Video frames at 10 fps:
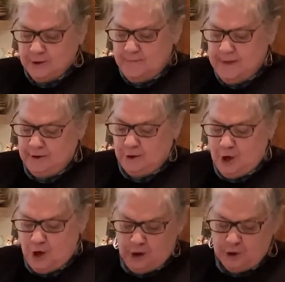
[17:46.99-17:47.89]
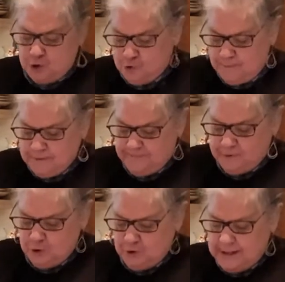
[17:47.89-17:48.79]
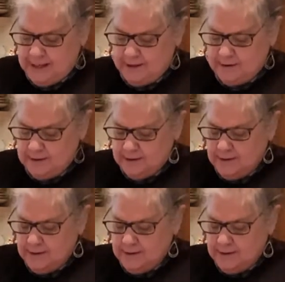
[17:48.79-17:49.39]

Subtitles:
So I made long strips of julienne.